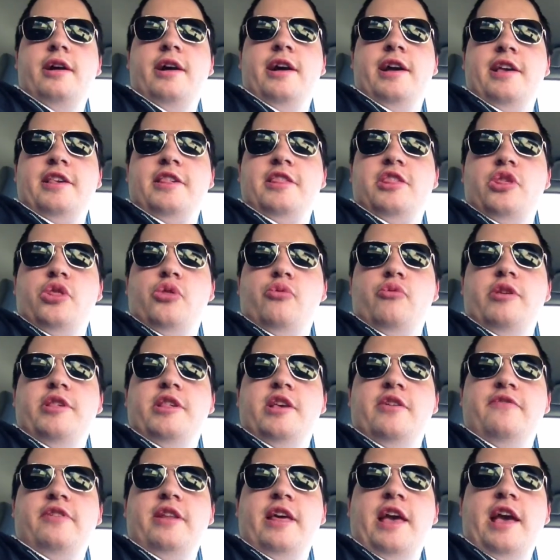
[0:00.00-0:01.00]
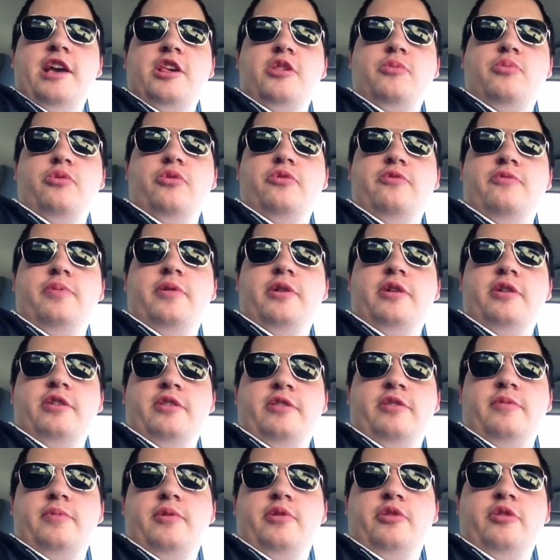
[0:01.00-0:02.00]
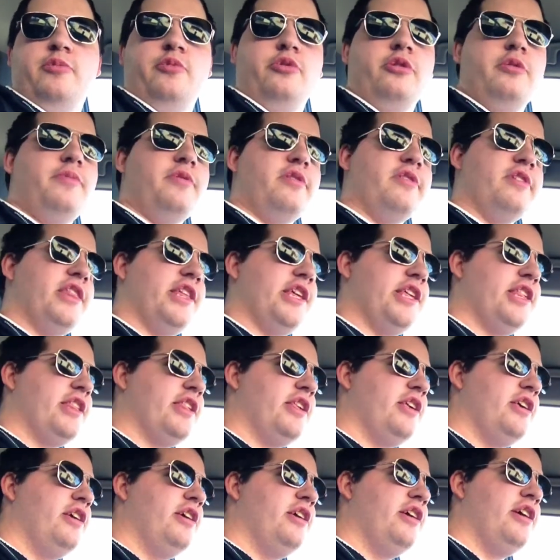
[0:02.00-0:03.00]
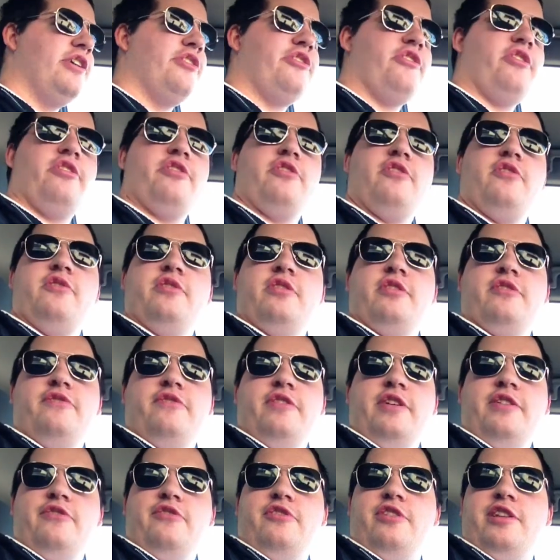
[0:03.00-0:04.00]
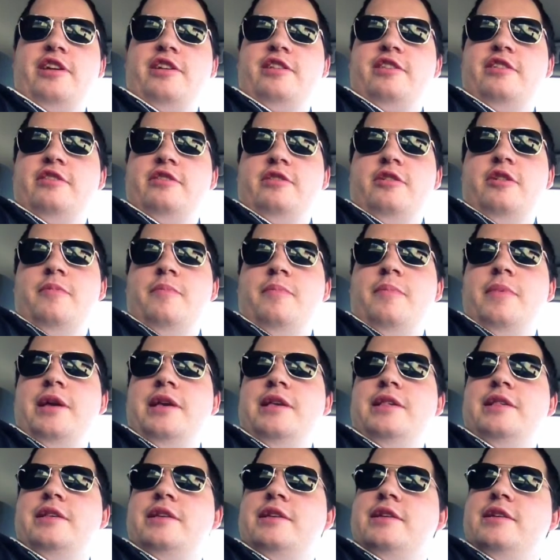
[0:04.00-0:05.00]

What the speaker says: I guess the 3/7 hexproof part is the most important part of this. It's also its flavor text is amazing.